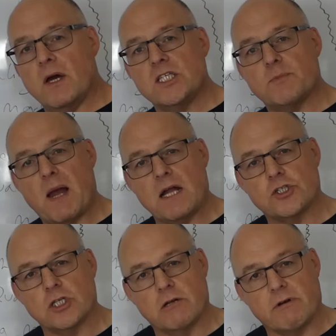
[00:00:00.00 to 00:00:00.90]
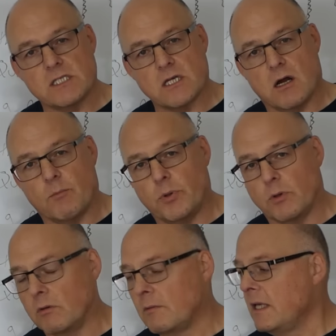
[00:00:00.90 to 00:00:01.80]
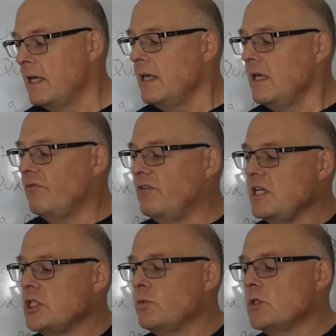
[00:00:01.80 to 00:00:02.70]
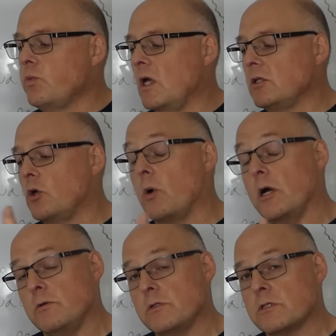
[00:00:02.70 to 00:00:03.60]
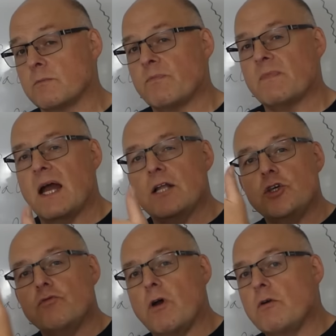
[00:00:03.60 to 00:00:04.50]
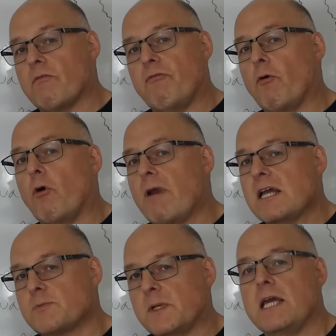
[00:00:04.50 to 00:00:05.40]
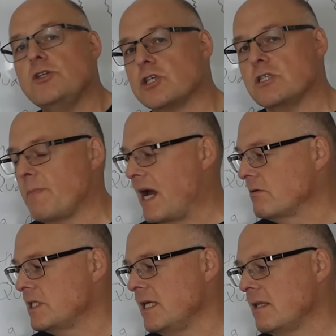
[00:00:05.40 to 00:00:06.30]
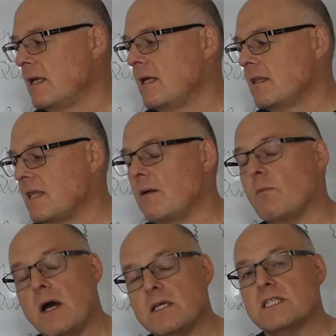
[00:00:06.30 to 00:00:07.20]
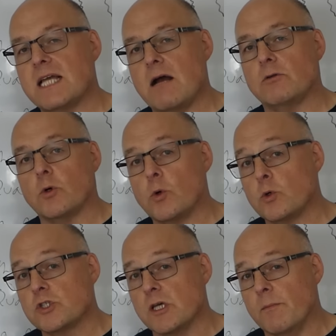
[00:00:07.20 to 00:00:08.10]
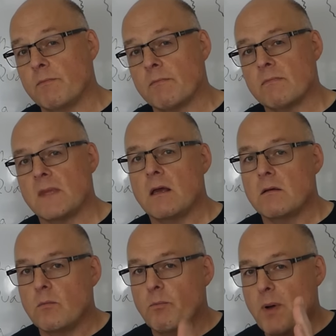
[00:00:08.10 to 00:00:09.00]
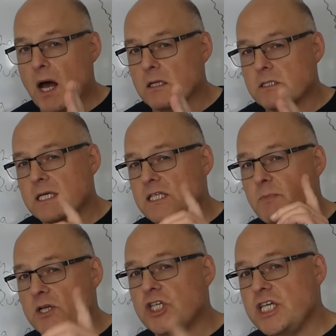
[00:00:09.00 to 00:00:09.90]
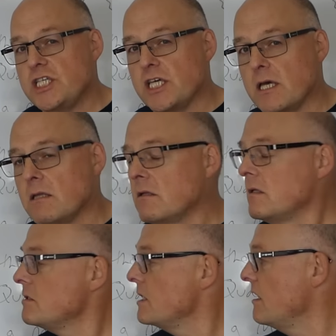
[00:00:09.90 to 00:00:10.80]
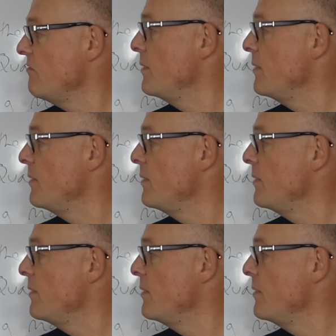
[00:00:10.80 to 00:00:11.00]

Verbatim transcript: spatula example. If this was one quote and you wrote four explanations about it, that might sound awesome, but it's much easier to give